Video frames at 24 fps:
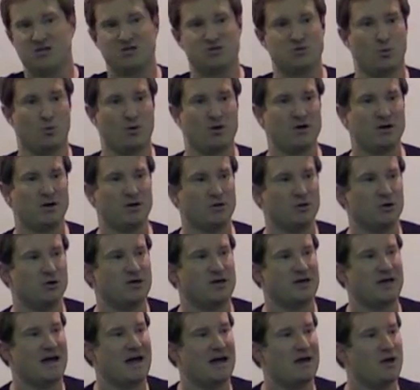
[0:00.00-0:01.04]
So we're going to
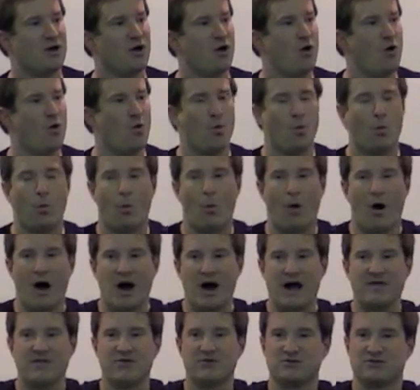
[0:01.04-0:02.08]
look at
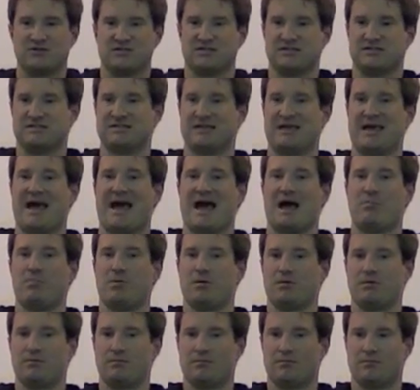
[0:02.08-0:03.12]
why there's this gap.
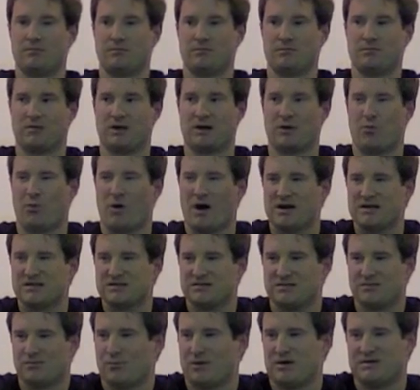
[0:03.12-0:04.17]
Like, why
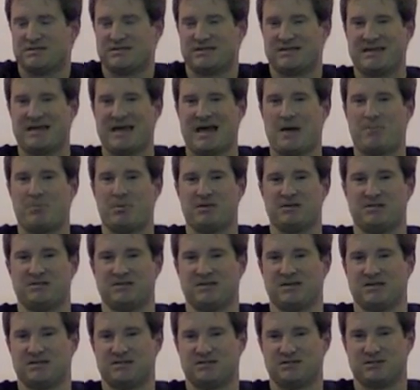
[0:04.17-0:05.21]
does the gap
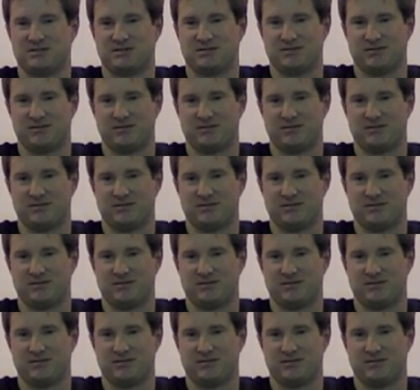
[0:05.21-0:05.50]
exist?